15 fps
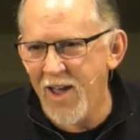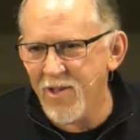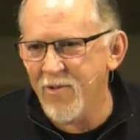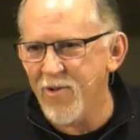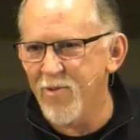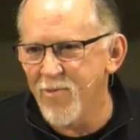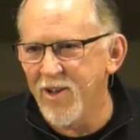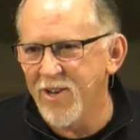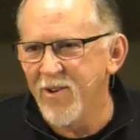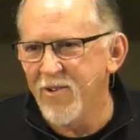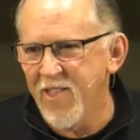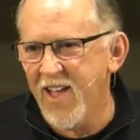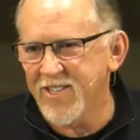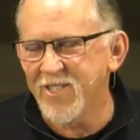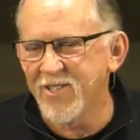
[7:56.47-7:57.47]
If you remember, you know
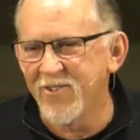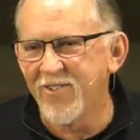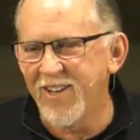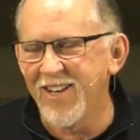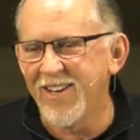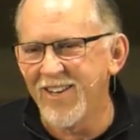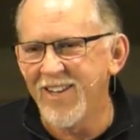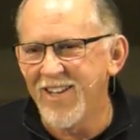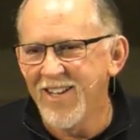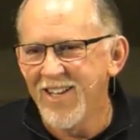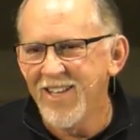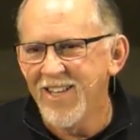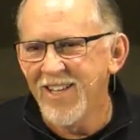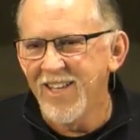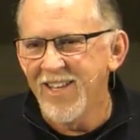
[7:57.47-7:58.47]
that story, and
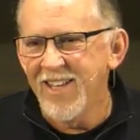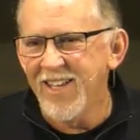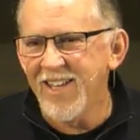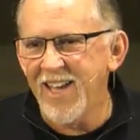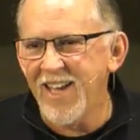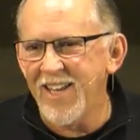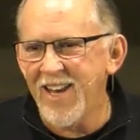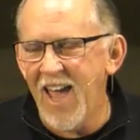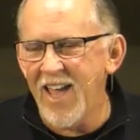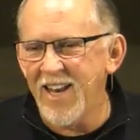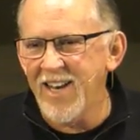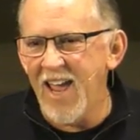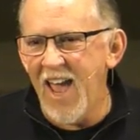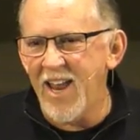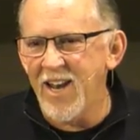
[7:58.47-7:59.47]

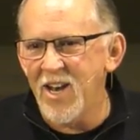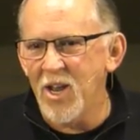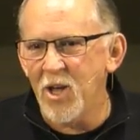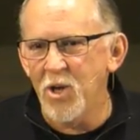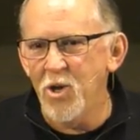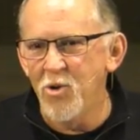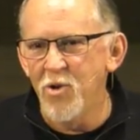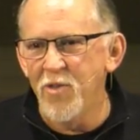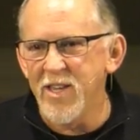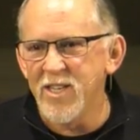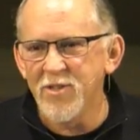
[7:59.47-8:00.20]
who are these